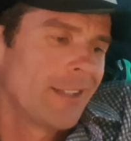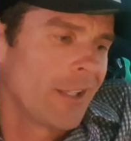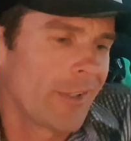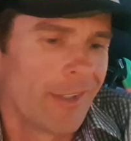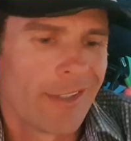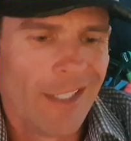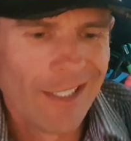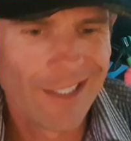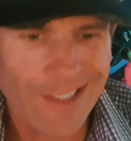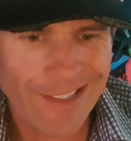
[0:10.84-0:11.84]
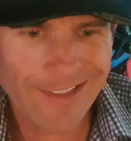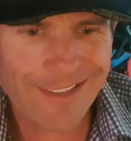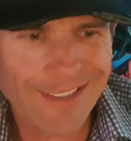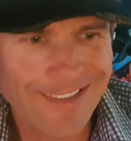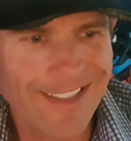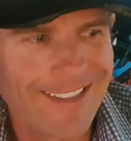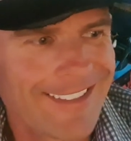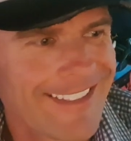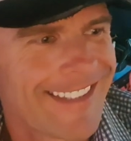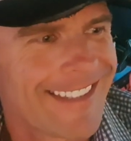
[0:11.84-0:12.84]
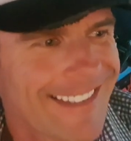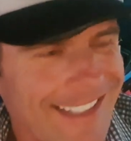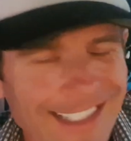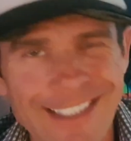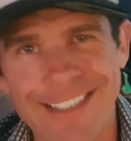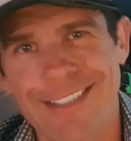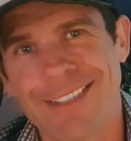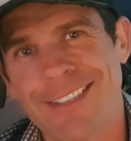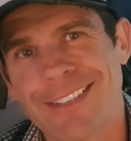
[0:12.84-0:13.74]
This is this is insane.